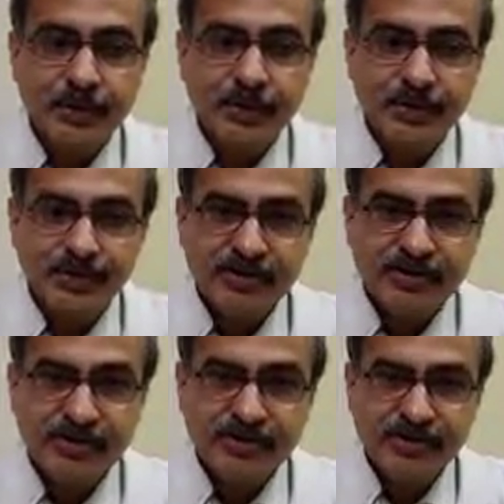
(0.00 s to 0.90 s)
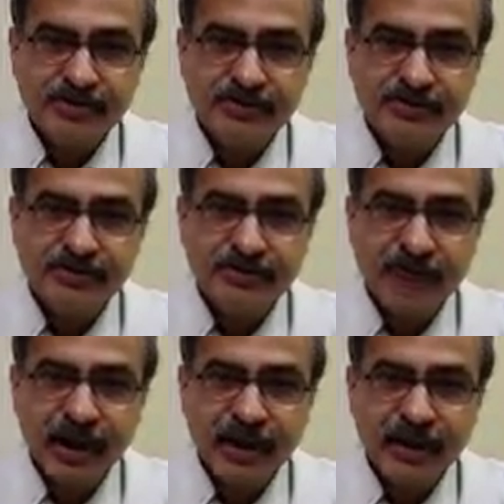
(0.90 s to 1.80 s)
The questions which will
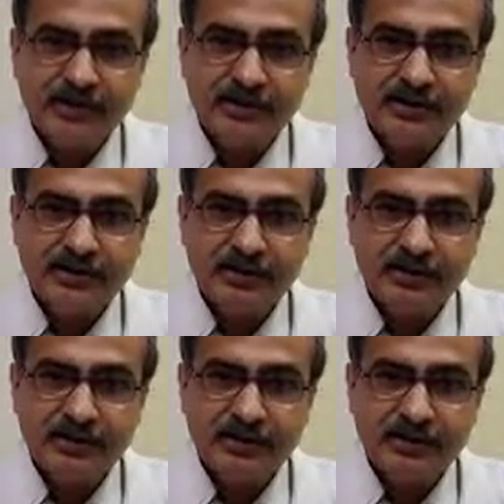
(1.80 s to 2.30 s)
be asked